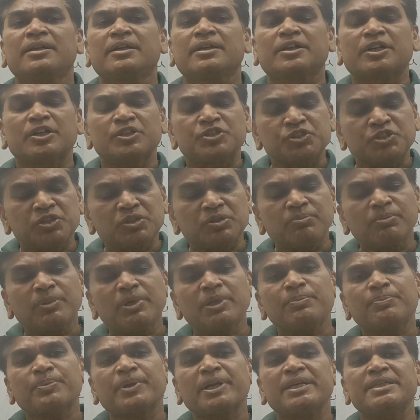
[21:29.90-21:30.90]

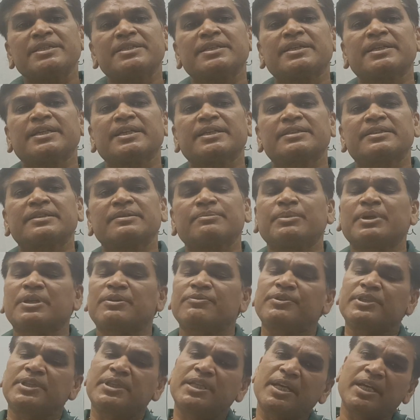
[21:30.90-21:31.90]
consumer price index number
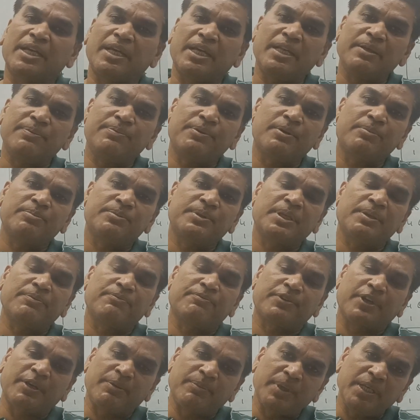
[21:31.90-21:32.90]
with the help of the
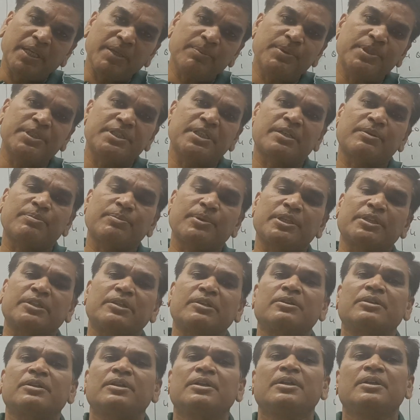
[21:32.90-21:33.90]
family budget
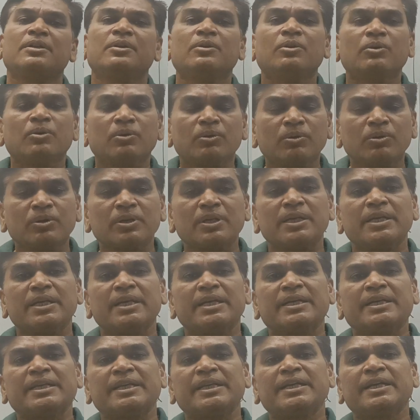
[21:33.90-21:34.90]
method or
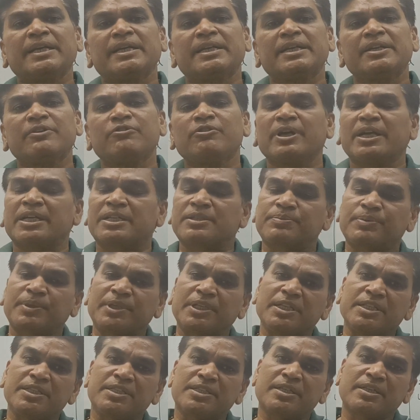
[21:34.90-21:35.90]
aggregative
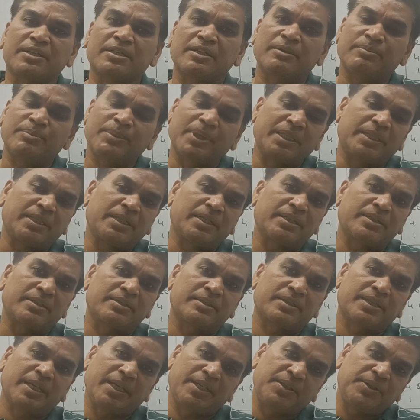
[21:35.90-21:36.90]
expenditure method.
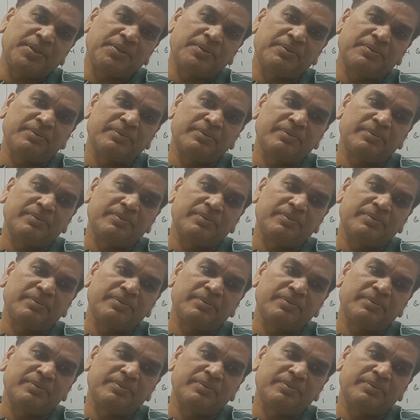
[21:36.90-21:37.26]
Thank you.